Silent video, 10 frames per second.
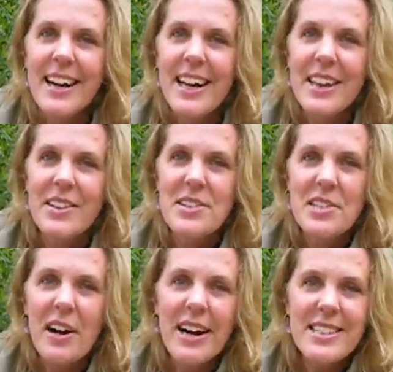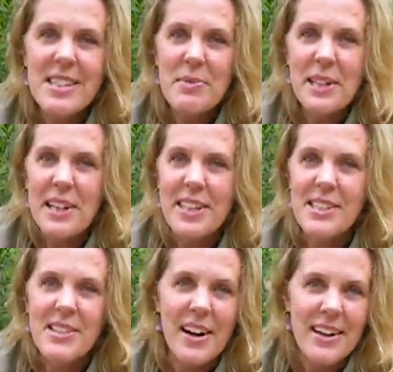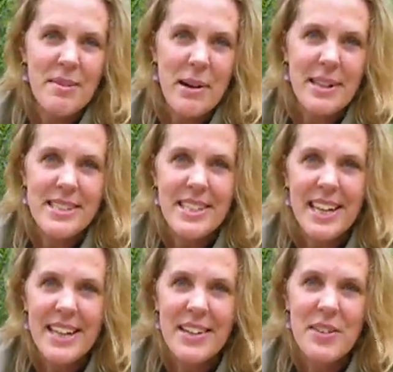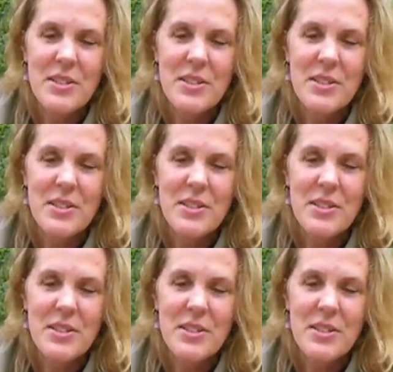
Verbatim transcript: And there's a concept that I'd like to talk about today,